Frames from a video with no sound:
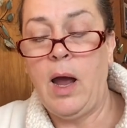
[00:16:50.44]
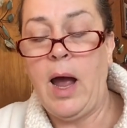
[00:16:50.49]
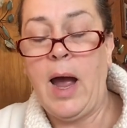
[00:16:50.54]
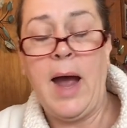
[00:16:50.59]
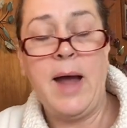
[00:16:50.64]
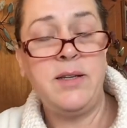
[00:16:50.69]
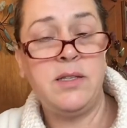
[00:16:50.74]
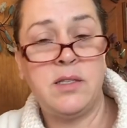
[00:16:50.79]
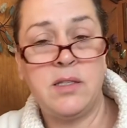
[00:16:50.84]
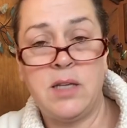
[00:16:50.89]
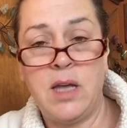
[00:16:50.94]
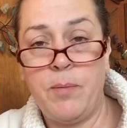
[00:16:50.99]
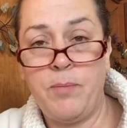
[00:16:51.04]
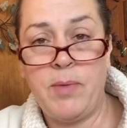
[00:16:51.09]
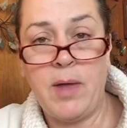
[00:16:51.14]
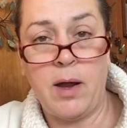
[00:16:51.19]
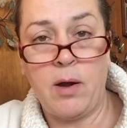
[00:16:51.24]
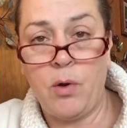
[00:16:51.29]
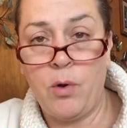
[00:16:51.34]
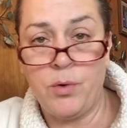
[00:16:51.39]
I
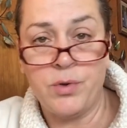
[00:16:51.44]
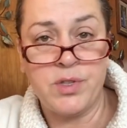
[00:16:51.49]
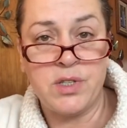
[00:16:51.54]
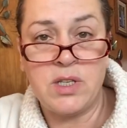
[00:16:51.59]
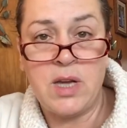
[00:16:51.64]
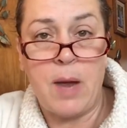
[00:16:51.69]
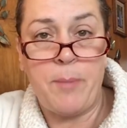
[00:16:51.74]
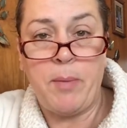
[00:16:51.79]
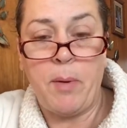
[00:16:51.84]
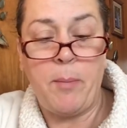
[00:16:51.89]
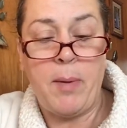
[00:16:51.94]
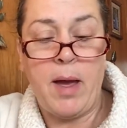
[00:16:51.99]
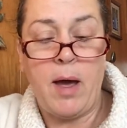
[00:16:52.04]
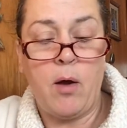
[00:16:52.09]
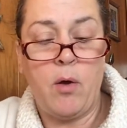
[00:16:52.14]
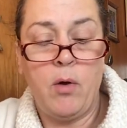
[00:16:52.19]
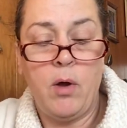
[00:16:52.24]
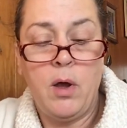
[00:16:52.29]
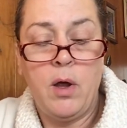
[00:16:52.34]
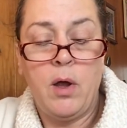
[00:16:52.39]
skipped that whole step
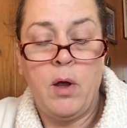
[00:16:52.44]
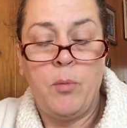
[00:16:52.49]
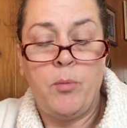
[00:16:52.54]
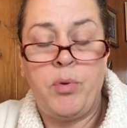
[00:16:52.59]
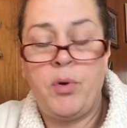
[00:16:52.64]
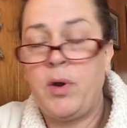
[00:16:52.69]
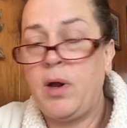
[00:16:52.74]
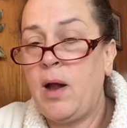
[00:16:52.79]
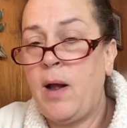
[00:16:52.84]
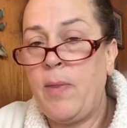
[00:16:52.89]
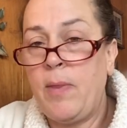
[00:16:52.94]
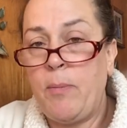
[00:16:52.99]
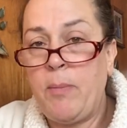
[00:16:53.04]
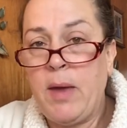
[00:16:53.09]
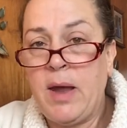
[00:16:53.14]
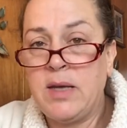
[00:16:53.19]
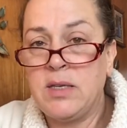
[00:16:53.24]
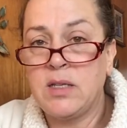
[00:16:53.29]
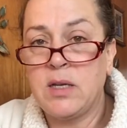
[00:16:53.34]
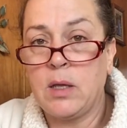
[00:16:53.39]
about putting on the
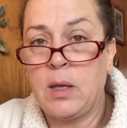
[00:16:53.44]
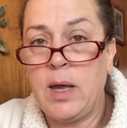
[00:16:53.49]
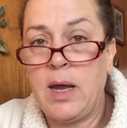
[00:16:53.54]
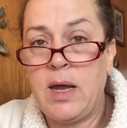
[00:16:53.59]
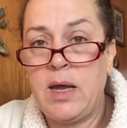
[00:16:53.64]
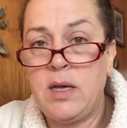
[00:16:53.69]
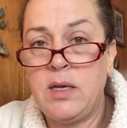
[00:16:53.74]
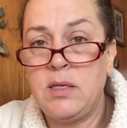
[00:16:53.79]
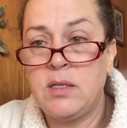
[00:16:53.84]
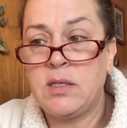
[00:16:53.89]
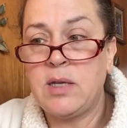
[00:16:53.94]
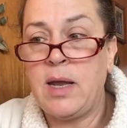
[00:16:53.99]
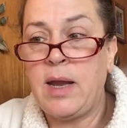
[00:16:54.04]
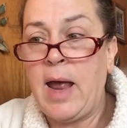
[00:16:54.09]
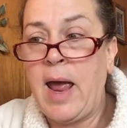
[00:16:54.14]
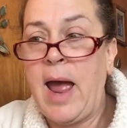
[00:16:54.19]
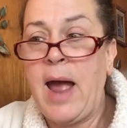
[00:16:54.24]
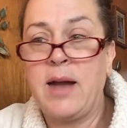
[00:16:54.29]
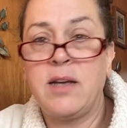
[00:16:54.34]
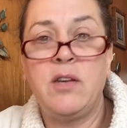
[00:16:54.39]
base glaze and
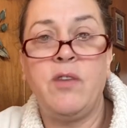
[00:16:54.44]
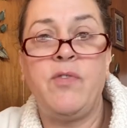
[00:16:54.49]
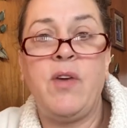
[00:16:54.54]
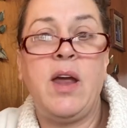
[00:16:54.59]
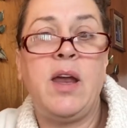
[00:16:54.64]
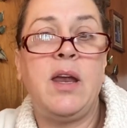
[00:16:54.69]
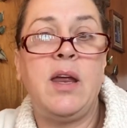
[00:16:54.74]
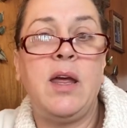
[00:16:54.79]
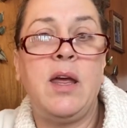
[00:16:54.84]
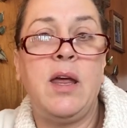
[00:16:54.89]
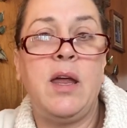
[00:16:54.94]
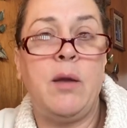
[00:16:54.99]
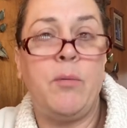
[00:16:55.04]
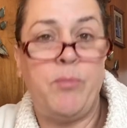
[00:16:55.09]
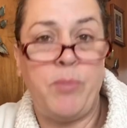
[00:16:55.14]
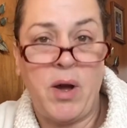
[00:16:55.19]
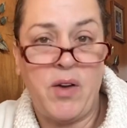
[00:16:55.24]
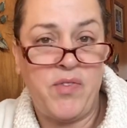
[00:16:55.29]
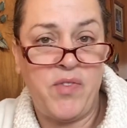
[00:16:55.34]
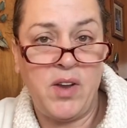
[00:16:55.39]
activating it
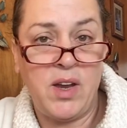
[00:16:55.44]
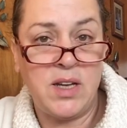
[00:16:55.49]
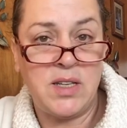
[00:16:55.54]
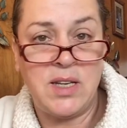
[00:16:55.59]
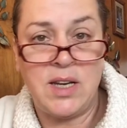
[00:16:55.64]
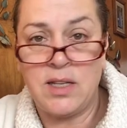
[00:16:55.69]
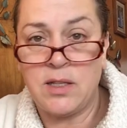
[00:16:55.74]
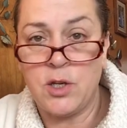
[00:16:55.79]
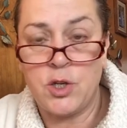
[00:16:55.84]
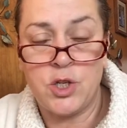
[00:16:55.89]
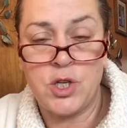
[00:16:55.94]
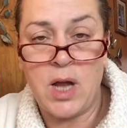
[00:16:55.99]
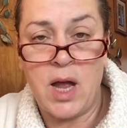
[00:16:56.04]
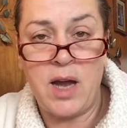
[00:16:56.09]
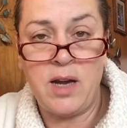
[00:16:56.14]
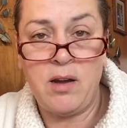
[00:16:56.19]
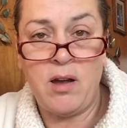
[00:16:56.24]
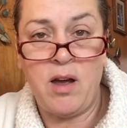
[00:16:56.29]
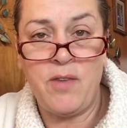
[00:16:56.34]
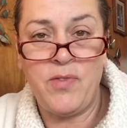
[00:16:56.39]
and buffing it to get the
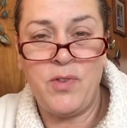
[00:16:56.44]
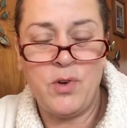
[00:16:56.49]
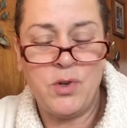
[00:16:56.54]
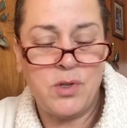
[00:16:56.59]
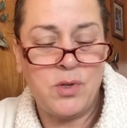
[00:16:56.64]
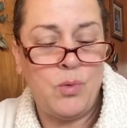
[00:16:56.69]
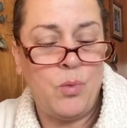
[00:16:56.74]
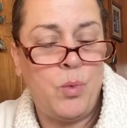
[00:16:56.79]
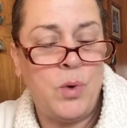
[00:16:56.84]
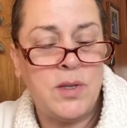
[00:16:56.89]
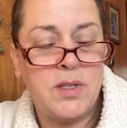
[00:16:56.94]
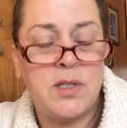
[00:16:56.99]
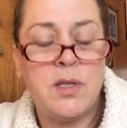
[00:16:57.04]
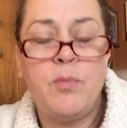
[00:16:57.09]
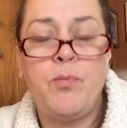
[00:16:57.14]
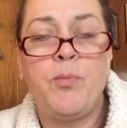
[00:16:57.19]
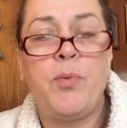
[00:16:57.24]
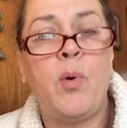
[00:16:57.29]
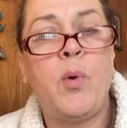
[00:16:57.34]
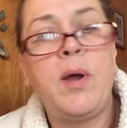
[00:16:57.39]
shine off. What's the
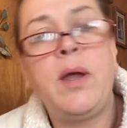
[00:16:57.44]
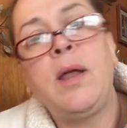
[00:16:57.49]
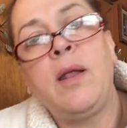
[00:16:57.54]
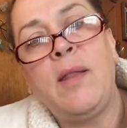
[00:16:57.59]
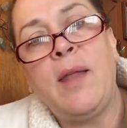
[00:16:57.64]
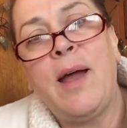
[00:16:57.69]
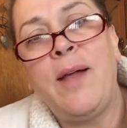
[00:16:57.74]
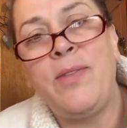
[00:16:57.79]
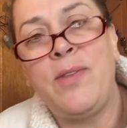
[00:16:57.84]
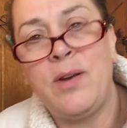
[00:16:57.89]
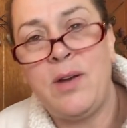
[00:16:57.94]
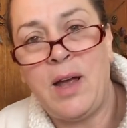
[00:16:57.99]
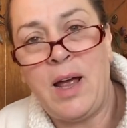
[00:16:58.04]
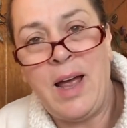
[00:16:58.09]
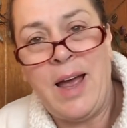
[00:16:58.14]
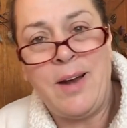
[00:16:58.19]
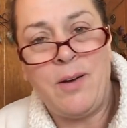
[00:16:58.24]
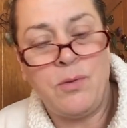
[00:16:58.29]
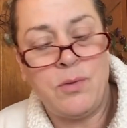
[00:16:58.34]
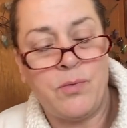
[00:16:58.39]
point in that?
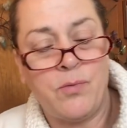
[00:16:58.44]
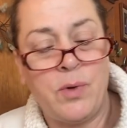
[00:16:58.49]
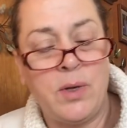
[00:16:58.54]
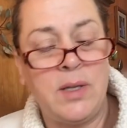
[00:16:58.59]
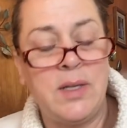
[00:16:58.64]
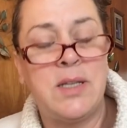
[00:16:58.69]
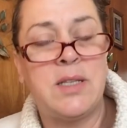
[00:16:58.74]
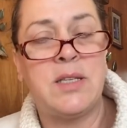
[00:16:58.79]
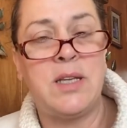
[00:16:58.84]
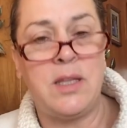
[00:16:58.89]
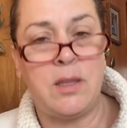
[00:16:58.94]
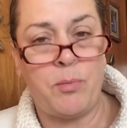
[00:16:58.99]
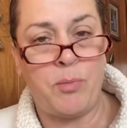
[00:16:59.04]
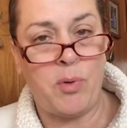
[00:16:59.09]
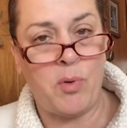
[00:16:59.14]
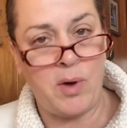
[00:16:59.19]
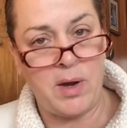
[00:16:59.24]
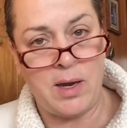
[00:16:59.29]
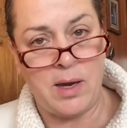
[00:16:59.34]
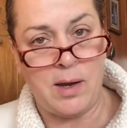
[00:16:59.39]
I don't really see the
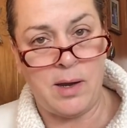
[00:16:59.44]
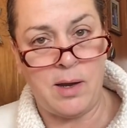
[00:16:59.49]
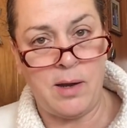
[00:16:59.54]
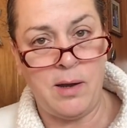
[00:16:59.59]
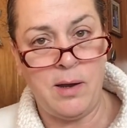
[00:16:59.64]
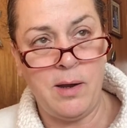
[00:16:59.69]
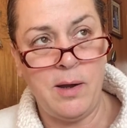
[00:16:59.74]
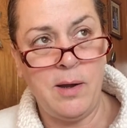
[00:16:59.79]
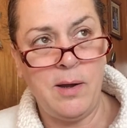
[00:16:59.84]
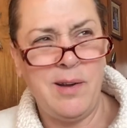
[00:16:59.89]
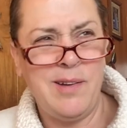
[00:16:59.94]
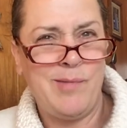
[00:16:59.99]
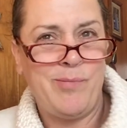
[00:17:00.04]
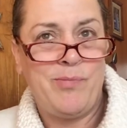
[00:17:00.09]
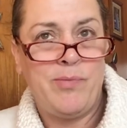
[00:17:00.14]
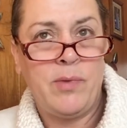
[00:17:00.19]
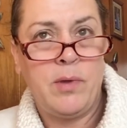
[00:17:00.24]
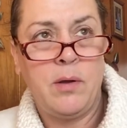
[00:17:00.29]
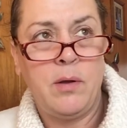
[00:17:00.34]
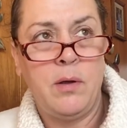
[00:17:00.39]
point in it.
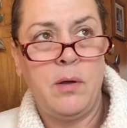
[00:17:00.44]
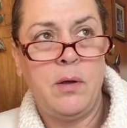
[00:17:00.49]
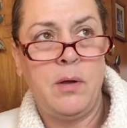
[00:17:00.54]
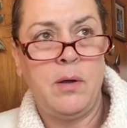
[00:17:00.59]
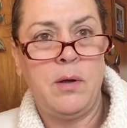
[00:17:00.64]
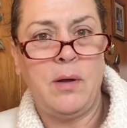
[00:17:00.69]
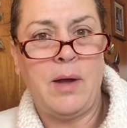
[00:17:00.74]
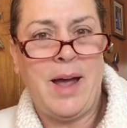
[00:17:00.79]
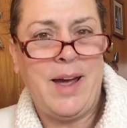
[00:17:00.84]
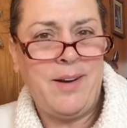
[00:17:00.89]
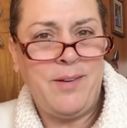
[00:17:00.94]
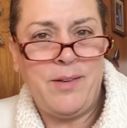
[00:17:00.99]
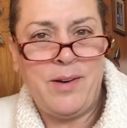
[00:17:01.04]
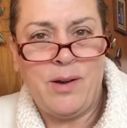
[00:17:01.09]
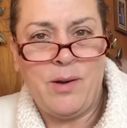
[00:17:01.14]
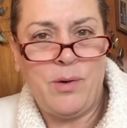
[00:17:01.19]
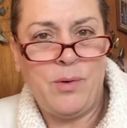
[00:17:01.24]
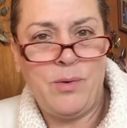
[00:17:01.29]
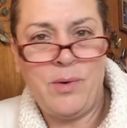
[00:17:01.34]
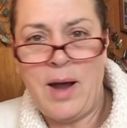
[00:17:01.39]
I don't
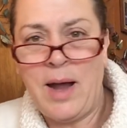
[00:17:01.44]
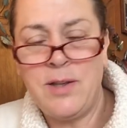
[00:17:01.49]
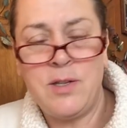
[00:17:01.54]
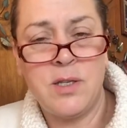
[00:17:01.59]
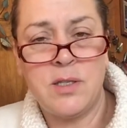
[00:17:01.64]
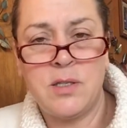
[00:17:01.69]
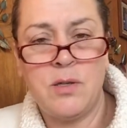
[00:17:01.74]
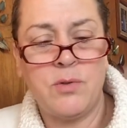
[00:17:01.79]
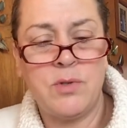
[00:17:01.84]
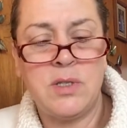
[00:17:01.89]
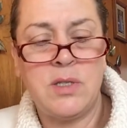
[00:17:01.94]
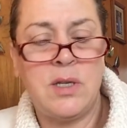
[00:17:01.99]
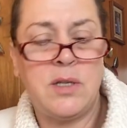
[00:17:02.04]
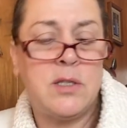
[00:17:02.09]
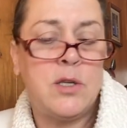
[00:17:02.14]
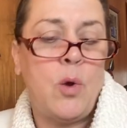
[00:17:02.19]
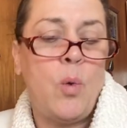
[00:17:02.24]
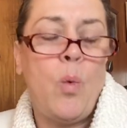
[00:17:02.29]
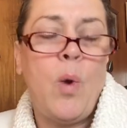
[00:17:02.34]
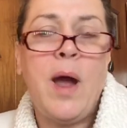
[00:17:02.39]
know. I just don't see.
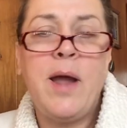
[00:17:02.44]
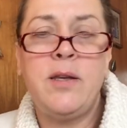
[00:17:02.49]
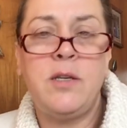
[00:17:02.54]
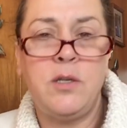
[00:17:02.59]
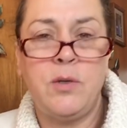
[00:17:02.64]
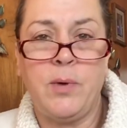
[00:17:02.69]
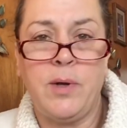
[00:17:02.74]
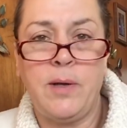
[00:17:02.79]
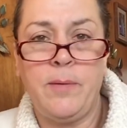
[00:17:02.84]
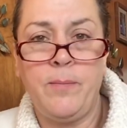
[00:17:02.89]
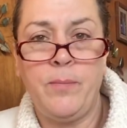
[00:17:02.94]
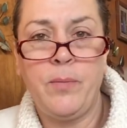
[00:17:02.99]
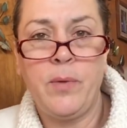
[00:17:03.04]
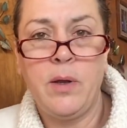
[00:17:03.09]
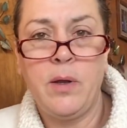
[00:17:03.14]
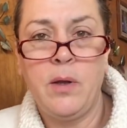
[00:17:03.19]
So why do it?